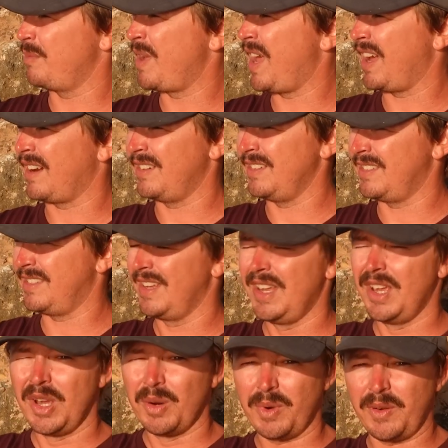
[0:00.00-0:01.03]
back, because
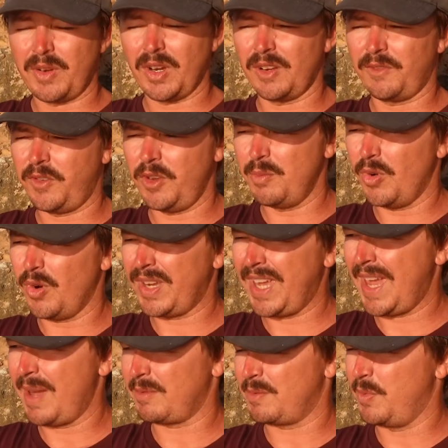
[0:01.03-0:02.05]
we've got a few more
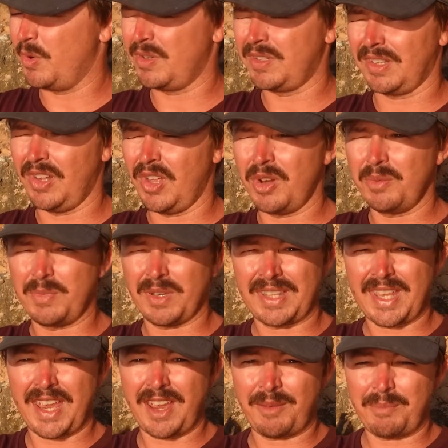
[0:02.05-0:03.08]
camps booked along,
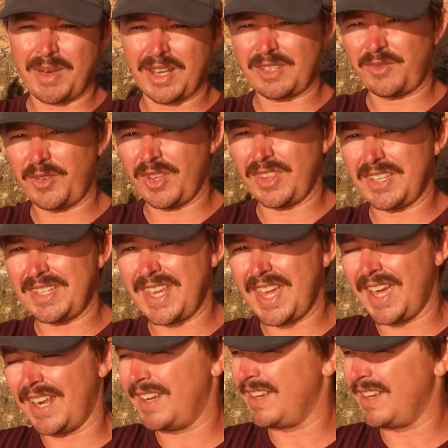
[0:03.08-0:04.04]
but they're much further down